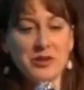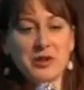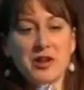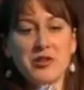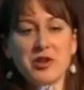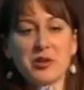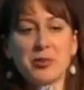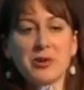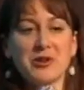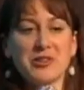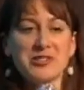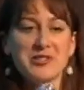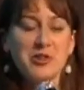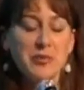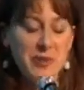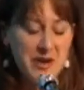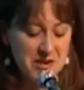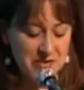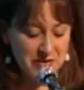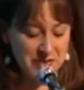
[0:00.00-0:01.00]
or other personal
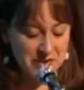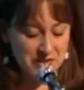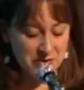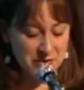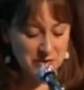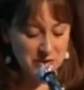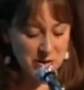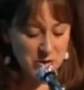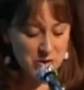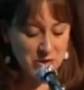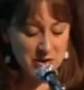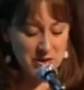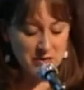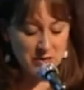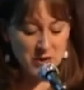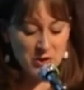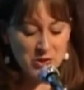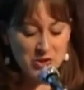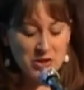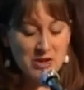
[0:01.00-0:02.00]
benefits of Fusion,
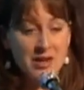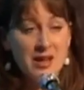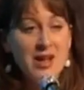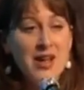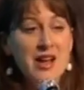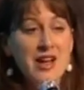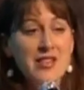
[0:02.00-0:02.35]
at Fusion